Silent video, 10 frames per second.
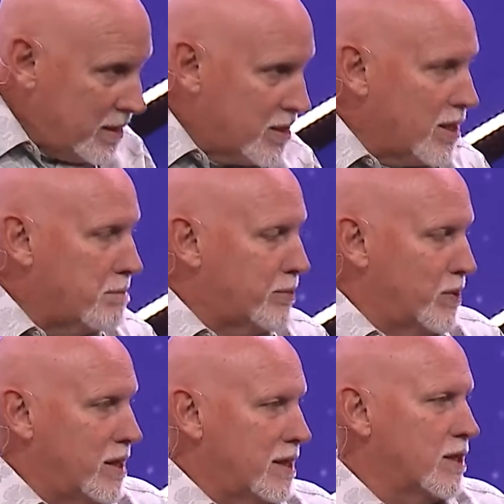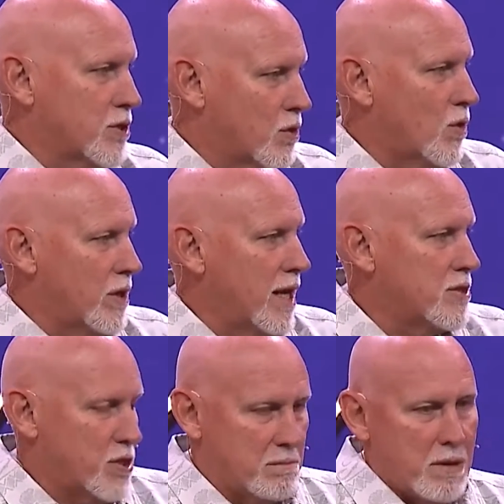do they print at the
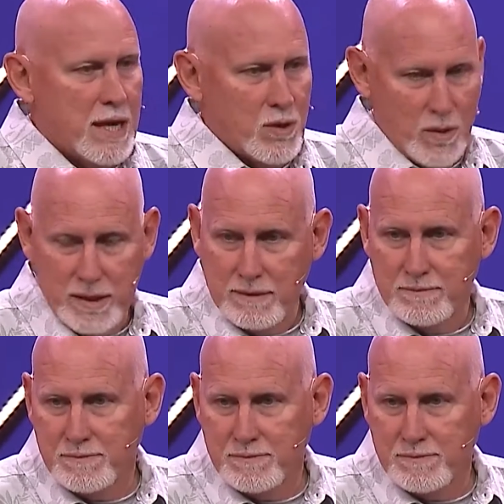coronation banquet